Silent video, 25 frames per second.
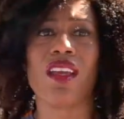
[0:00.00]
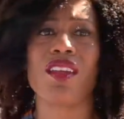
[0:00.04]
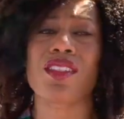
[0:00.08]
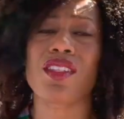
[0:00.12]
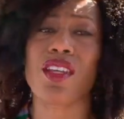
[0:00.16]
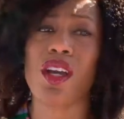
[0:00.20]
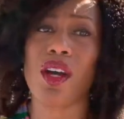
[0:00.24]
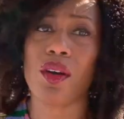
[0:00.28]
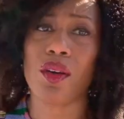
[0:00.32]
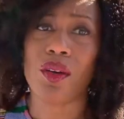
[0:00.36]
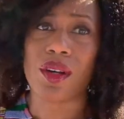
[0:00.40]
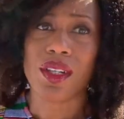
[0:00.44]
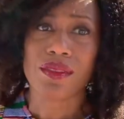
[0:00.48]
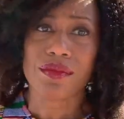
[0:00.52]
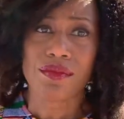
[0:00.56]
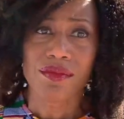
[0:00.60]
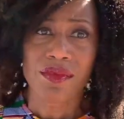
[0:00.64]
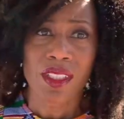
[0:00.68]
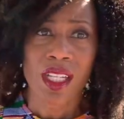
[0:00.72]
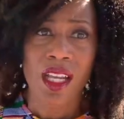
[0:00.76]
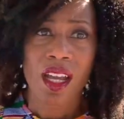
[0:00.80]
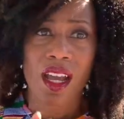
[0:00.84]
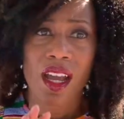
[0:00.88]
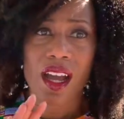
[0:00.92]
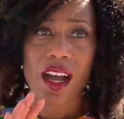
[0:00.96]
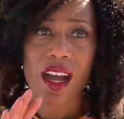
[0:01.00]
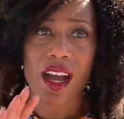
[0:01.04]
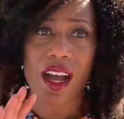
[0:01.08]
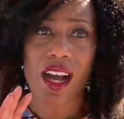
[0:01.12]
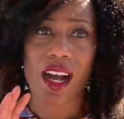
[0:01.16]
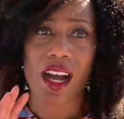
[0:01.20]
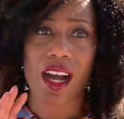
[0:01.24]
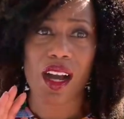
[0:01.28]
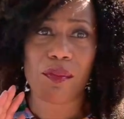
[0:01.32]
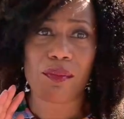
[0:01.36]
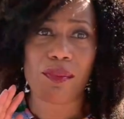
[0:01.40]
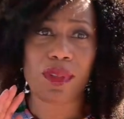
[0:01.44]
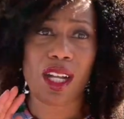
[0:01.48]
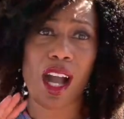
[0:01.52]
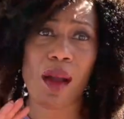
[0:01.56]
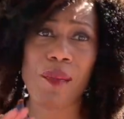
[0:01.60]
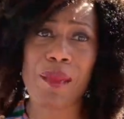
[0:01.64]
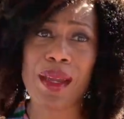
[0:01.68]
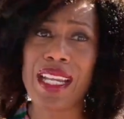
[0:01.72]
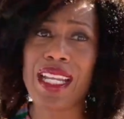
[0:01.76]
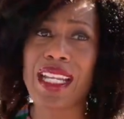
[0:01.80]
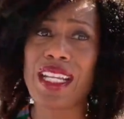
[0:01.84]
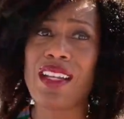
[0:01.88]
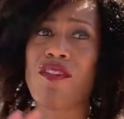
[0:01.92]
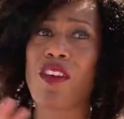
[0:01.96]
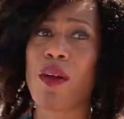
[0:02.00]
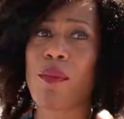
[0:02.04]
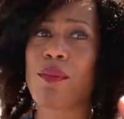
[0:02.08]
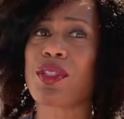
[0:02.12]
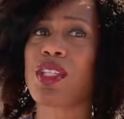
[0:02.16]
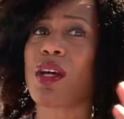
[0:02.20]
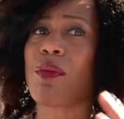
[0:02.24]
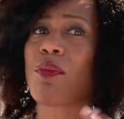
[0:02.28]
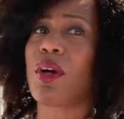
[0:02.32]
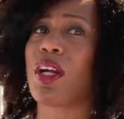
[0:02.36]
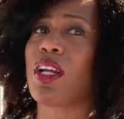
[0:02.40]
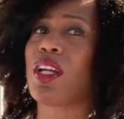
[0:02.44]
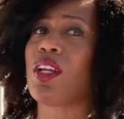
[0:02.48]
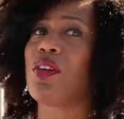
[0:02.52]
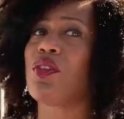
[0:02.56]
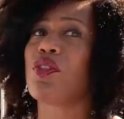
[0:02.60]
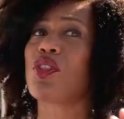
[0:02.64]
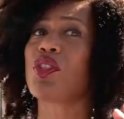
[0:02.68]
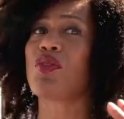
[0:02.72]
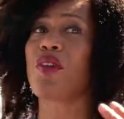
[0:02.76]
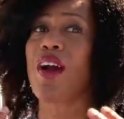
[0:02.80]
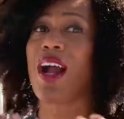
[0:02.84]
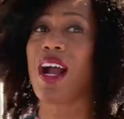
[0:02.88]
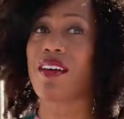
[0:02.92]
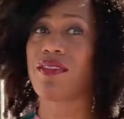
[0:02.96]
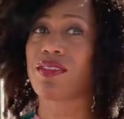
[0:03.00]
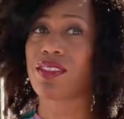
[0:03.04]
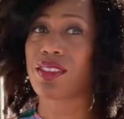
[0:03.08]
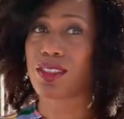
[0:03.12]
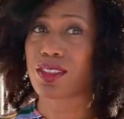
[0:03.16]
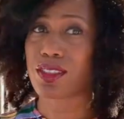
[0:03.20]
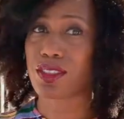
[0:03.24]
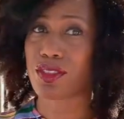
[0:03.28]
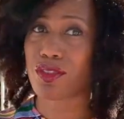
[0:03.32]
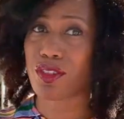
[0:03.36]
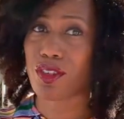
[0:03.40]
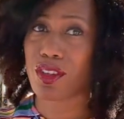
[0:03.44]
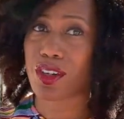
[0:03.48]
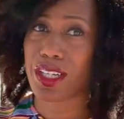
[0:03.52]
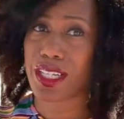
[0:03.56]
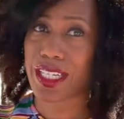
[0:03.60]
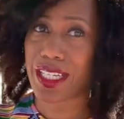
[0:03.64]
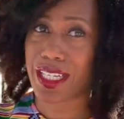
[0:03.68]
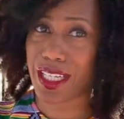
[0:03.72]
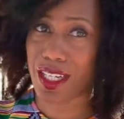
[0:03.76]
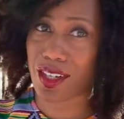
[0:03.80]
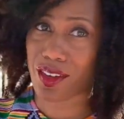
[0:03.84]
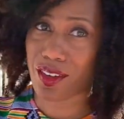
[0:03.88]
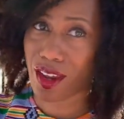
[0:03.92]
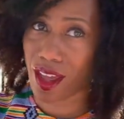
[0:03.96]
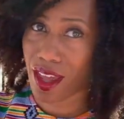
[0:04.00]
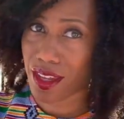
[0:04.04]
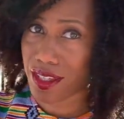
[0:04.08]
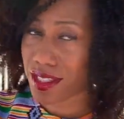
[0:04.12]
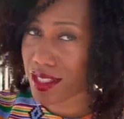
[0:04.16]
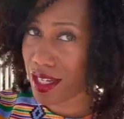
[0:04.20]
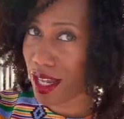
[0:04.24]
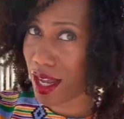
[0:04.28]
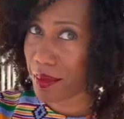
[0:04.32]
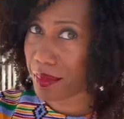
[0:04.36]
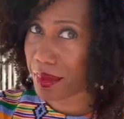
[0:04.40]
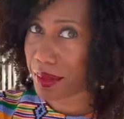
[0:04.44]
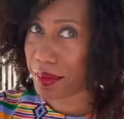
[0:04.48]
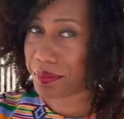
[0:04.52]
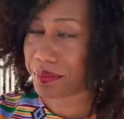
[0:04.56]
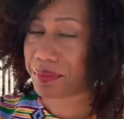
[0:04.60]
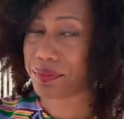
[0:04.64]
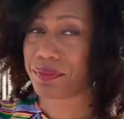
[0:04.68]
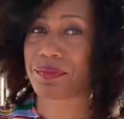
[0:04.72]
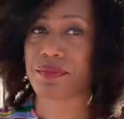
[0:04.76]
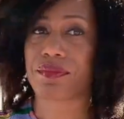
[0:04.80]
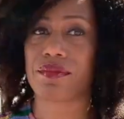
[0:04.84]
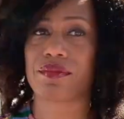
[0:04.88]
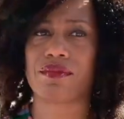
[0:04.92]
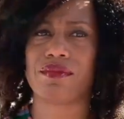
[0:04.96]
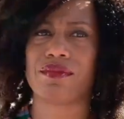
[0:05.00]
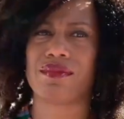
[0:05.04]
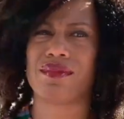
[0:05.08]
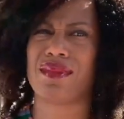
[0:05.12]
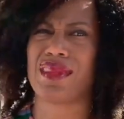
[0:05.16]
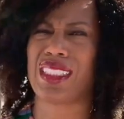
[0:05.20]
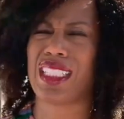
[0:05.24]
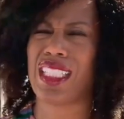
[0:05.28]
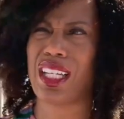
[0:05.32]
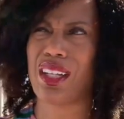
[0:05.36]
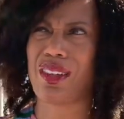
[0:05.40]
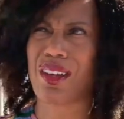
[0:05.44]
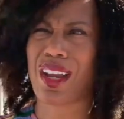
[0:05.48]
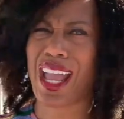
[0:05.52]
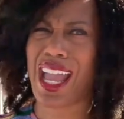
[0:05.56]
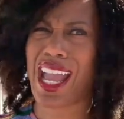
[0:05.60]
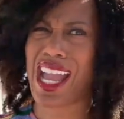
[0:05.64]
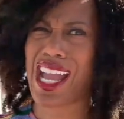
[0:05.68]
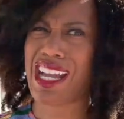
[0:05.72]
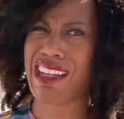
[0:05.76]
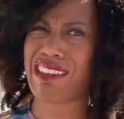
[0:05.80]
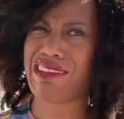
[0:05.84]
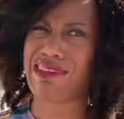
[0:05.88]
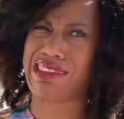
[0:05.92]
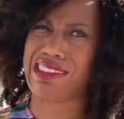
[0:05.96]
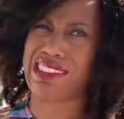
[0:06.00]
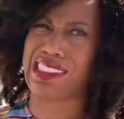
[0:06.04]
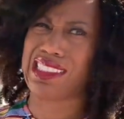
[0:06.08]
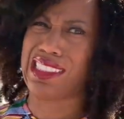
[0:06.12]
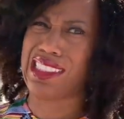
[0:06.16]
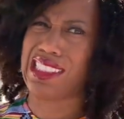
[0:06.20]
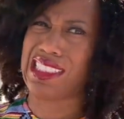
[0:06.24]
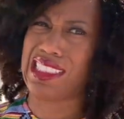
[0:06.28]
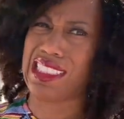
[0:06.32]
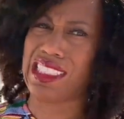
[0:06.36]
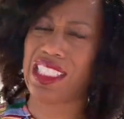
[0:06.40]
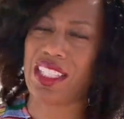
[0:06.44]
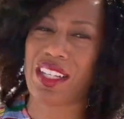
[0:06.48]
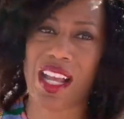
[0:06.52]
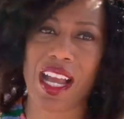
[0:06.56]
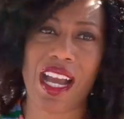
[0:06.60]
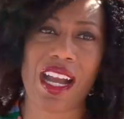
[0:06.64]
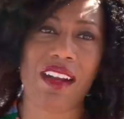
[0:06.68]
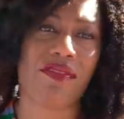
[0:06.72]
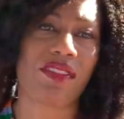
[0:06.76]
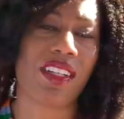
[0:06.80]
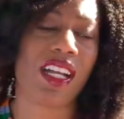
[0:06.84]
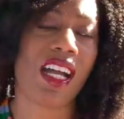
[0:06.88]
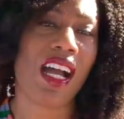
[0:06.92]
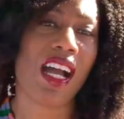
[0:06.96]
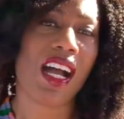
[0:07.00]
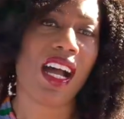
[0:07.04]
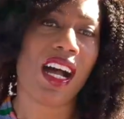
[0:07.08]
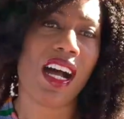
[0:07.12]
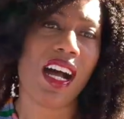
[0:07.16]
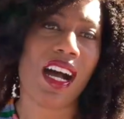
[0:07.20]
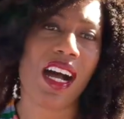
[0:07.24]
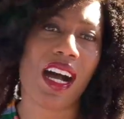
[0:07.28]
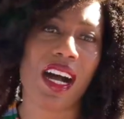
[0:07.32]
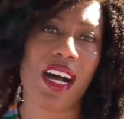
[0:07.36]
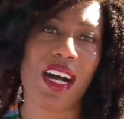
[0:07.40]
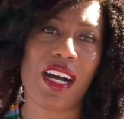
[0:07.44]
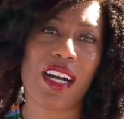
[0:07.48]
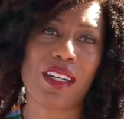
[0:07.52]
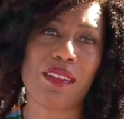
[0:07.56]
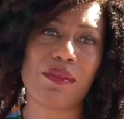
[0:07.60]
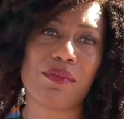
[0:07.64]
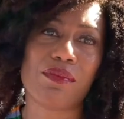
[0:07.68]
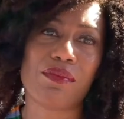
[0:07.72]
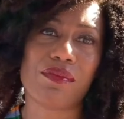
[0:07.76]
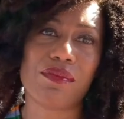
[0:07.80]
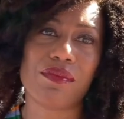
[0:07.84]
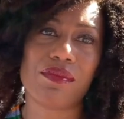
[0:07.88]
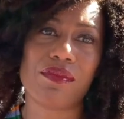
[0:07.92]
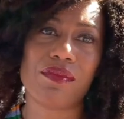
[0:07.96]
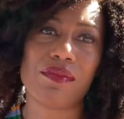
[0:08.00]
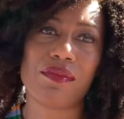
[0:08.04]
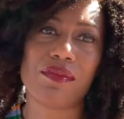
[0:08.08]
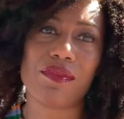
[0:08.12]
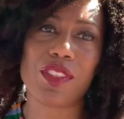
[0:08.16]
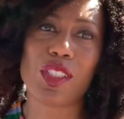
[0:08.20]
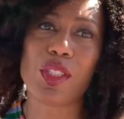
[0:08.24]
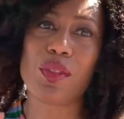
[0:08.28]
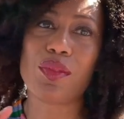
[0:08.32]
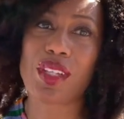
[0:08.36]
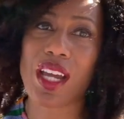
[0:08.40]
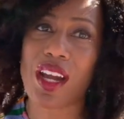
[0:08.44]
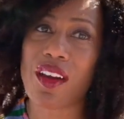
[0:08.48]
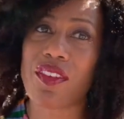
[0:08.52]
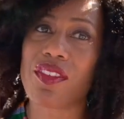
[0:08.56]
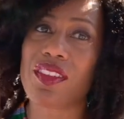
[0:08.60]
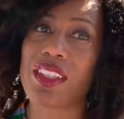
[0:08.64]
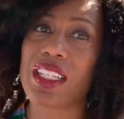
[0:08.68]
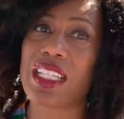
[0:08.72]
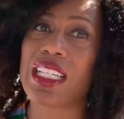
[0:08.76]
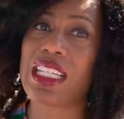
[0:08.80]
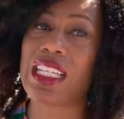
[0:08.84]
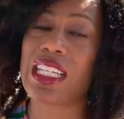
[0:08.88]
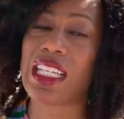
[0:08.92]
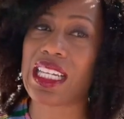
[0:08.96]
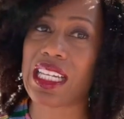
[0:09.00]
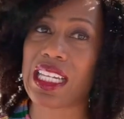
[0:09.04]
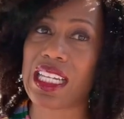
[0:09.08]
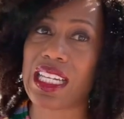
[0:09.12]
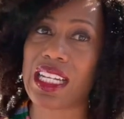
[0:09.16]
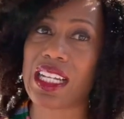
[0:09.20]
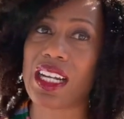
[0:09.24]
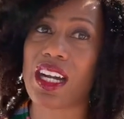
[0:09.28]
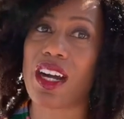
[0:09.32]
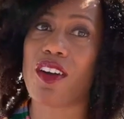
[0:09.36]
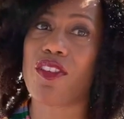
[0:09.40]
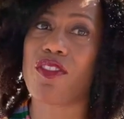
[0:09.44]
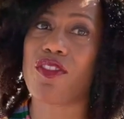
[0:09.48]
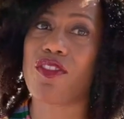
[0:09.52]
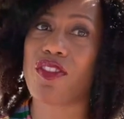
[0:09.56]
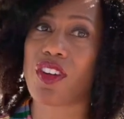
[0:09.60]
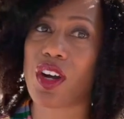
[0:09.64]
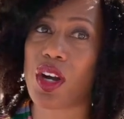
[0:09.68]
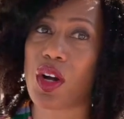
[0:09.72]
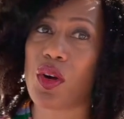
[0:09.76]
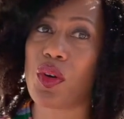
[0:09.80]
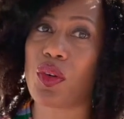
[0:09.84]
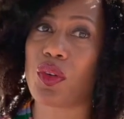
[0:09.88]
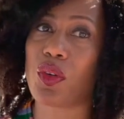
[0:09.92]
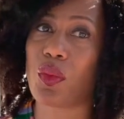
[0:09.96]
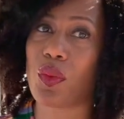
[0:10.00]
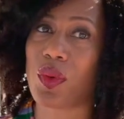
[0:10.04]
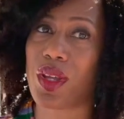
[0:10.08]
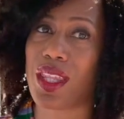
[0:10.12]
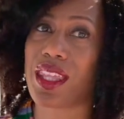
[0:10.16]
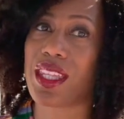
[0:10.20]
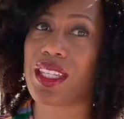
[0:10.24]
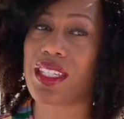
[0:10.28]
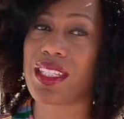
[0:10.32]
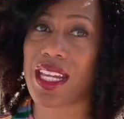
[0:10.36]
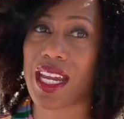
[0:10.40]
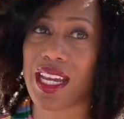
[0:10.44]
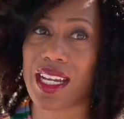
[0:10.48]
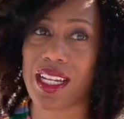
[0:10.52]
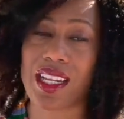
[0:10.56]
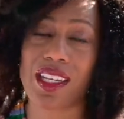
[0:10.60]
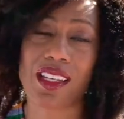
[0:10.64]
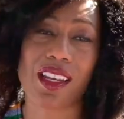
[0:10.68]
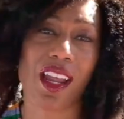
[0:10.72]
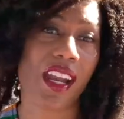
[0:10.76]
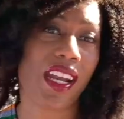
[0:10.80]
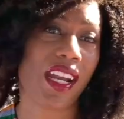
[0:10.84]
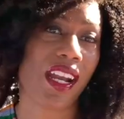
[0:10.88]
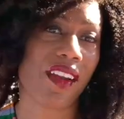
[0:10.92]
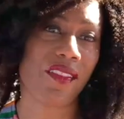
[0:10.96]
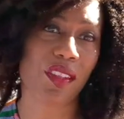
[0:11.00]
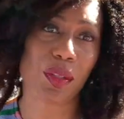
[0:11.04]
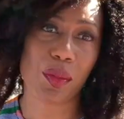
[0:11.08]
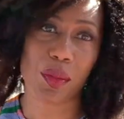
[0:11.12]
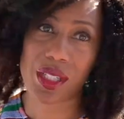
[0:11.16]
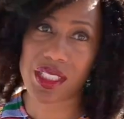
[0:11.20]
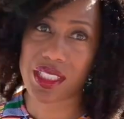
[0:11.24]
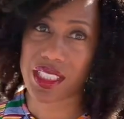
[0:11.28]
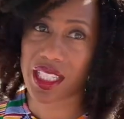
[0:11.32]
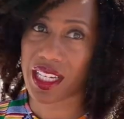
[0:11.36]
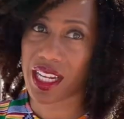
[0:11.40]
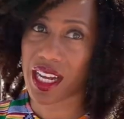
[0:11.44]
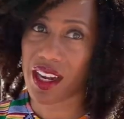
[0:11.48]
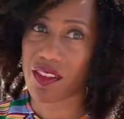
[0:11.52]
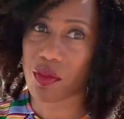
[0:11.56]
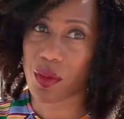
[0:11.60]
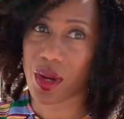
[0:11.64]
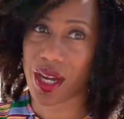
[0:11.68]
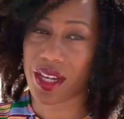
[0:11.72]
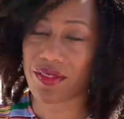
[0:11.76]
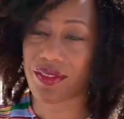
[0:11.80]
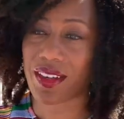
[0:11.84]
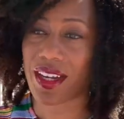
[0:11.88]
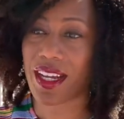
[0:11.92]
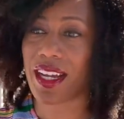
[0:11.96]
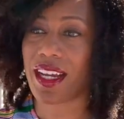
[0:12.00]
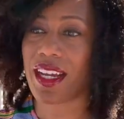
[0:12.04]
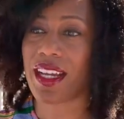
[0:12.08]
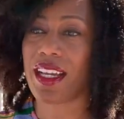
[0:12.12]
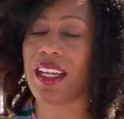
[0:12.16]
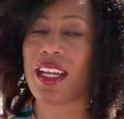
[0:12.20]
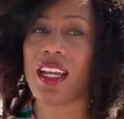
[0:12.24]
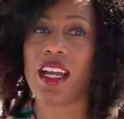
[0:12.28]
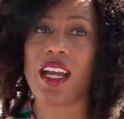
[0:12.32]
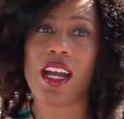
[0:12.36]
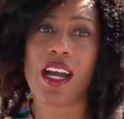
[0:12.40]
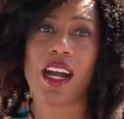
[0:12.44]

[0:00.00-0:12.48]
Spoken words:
So coming from someone who traveled for a year nonstop, year and a half, you definitely need a phone with data. Not everywhere is gonna have Wi-Fi.